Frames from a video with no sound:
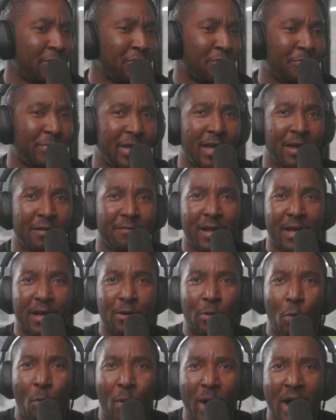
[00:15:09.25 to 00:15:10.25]
you behave like a
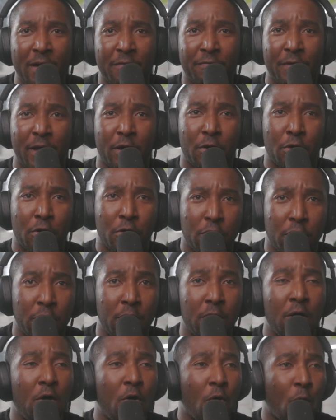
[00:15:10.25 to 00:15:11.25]
wife, like a good
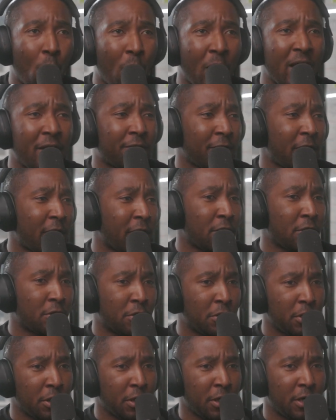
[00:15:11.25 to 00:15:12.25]
wife, like a
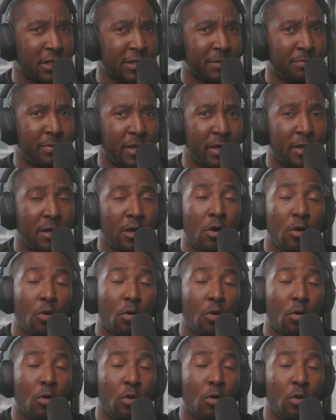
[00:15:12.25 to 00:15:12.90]
good husband.